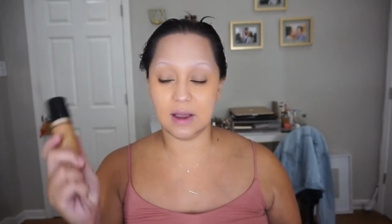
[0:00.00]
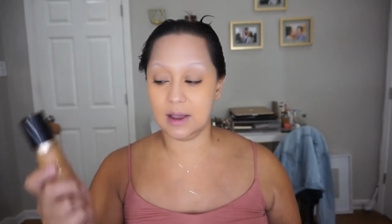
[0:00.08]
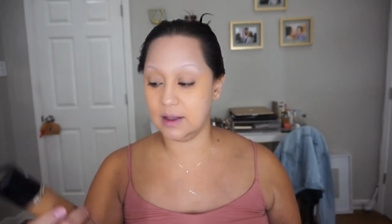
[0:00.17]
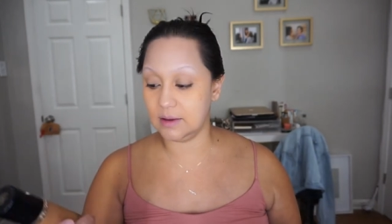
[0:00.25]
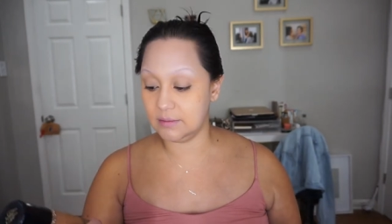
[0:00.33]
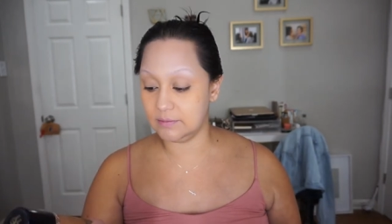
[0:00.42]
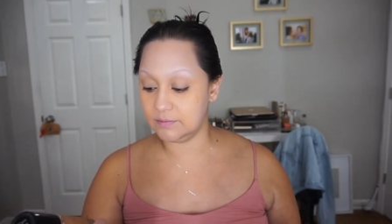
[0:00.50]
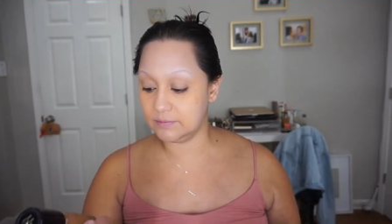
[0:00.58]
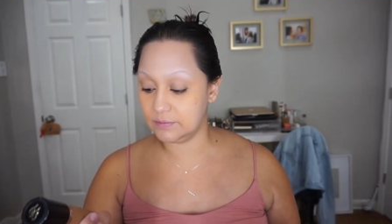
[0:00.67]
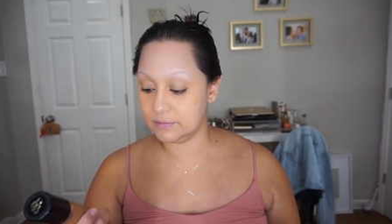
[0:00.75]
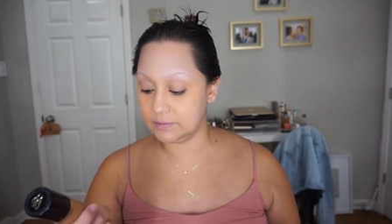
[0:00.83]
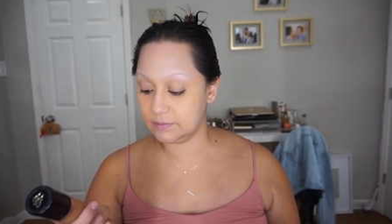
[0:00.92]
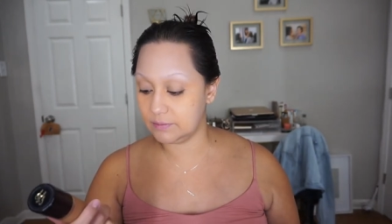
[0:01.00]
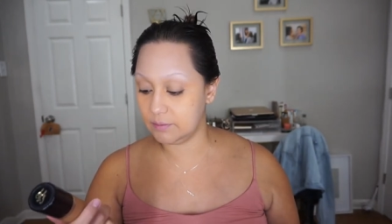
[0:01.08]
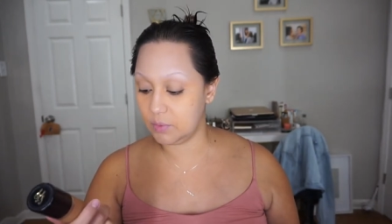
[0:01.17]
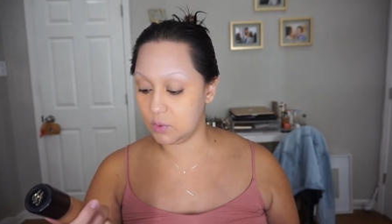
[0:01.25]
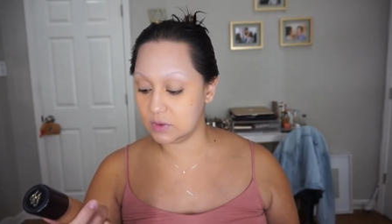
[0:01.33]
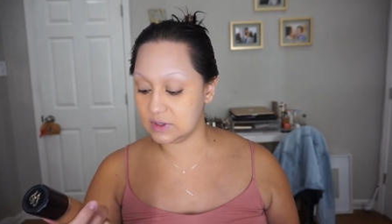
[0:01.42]
um,
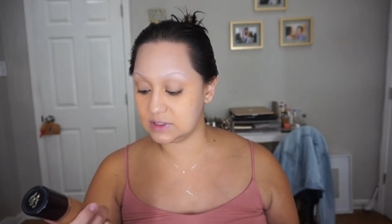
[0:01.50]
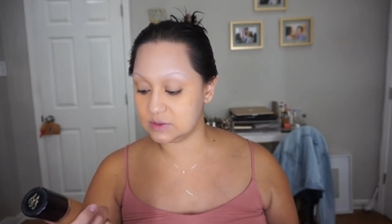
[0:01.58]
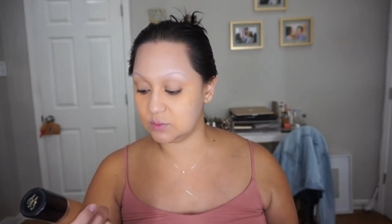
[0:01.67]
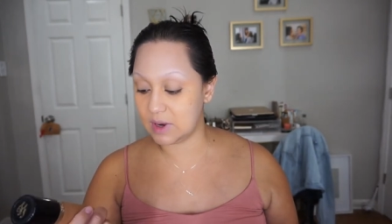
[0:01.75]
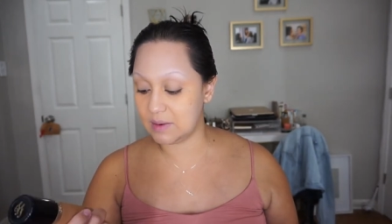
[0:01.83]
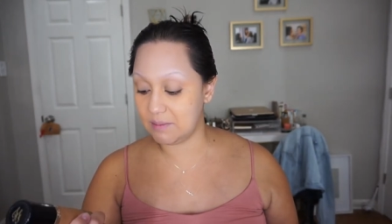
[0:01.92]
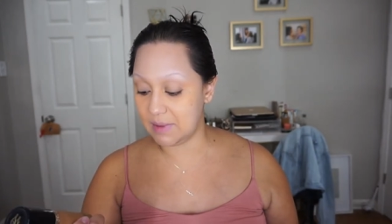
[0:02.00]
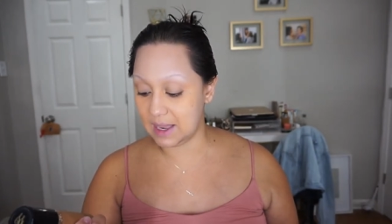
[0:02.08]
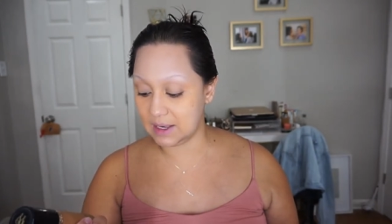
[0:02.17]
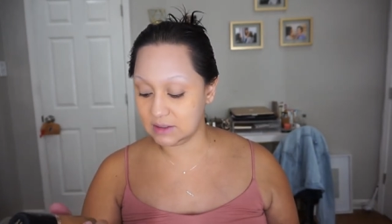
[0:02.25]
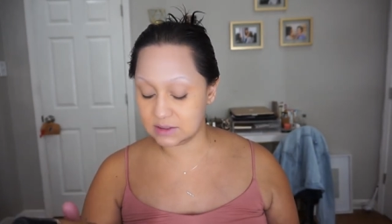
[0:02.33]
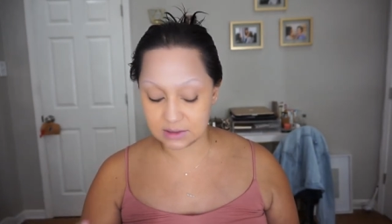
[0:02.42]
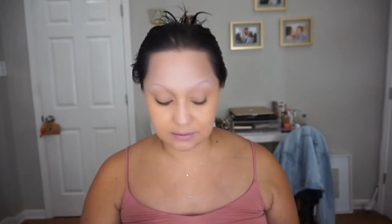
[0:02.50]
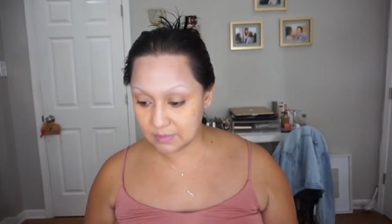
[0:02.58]
Born This Way Matte.